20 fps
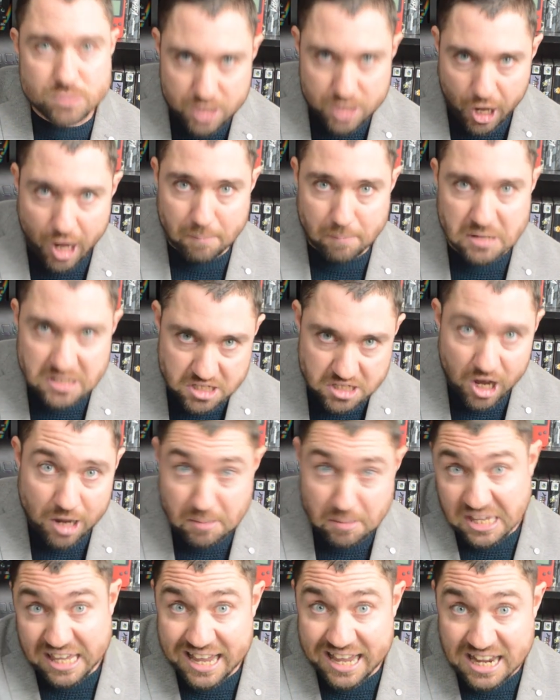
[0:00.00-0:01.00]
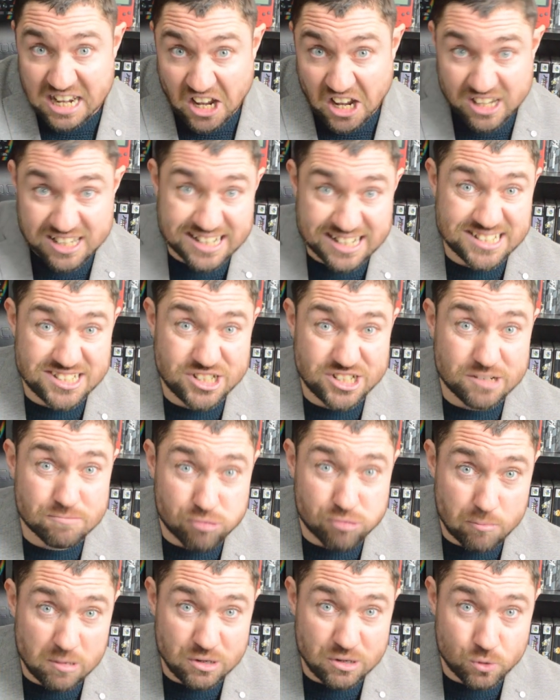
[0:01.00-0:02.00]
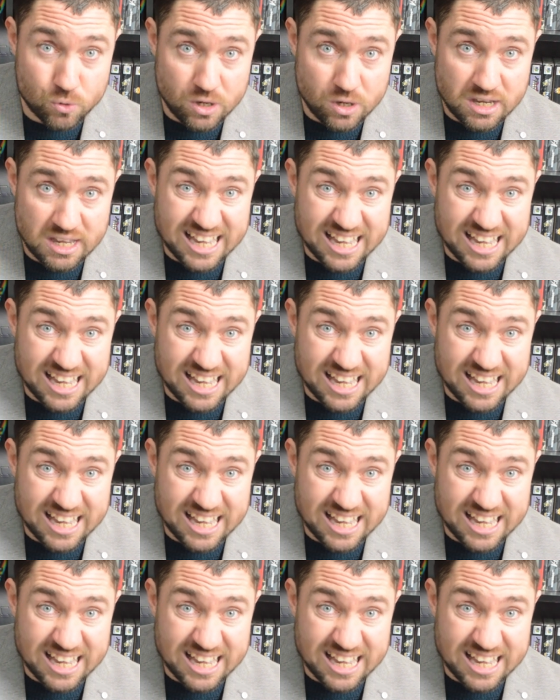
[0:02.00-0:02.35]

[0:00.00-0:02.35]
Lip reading: time and time again, I guess you can probably all